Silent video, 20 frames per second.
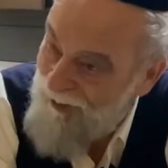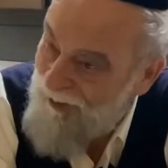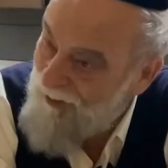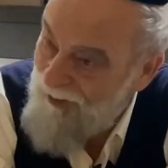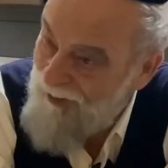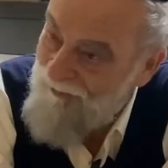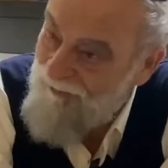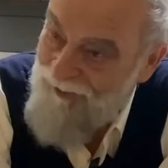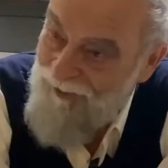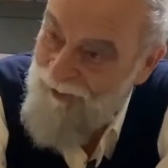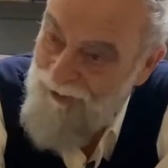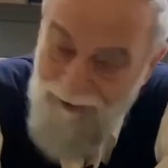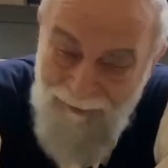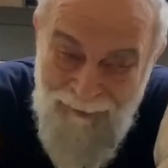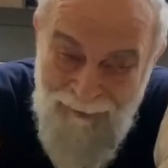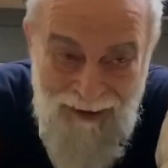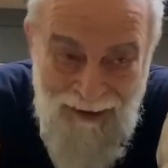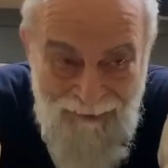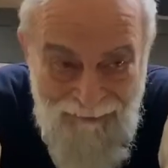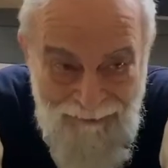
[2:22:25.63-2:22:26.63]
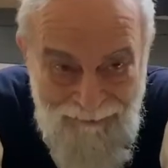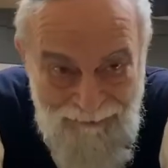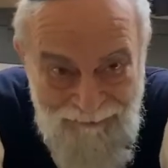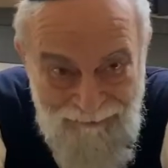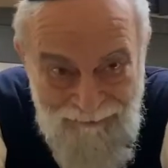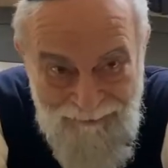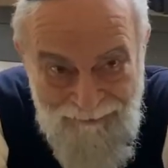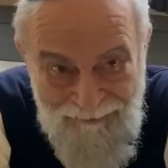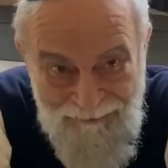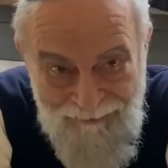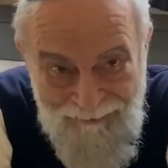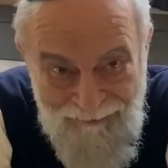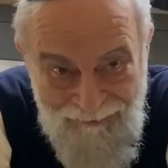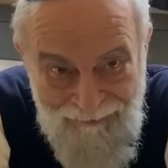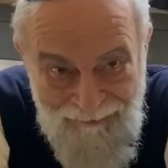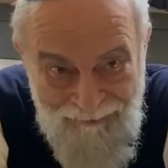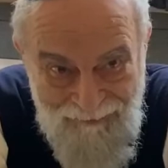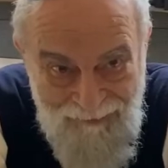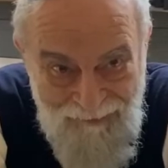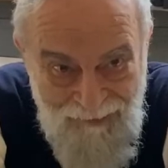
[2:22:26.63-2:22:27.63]
No, they don't feel good about it.
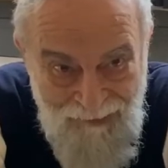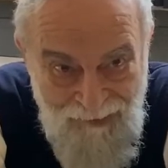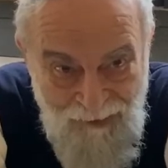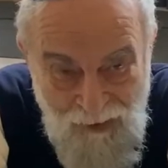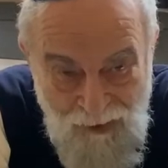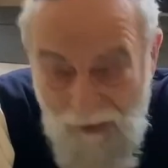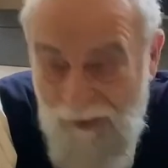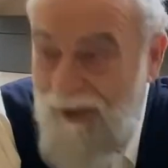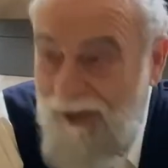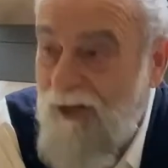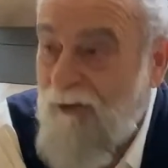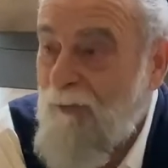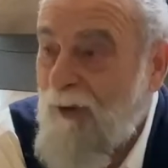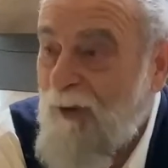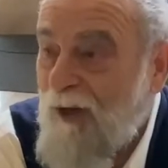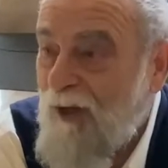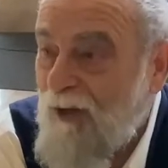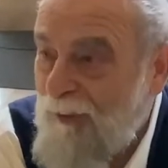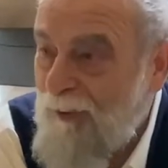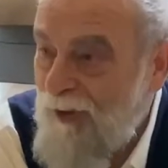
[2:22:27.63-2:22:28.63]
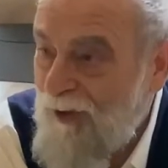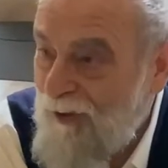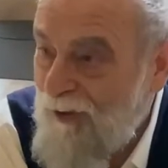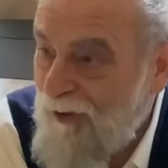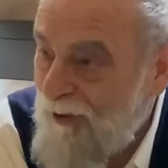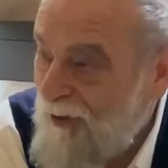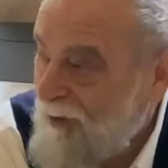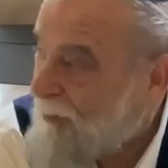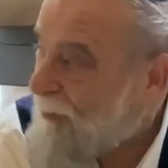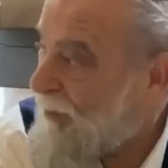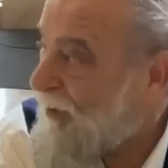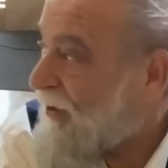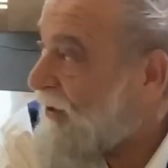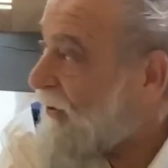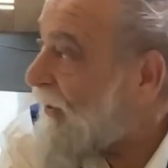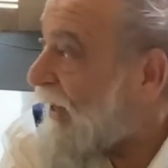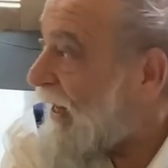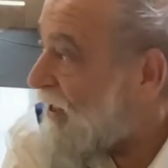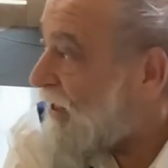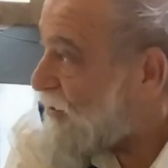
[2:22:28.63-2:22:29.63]
Or it will be good, but
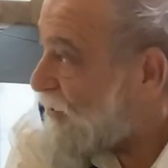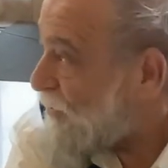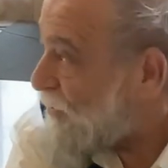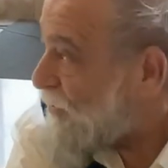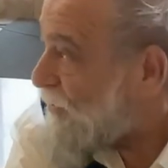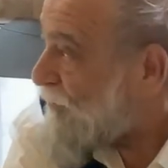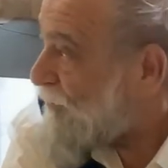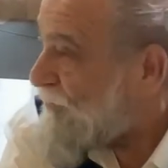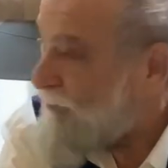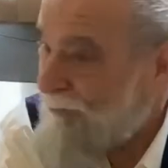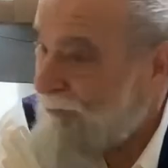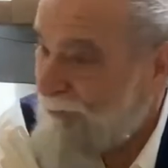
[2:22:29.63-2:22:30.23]
they're ashes.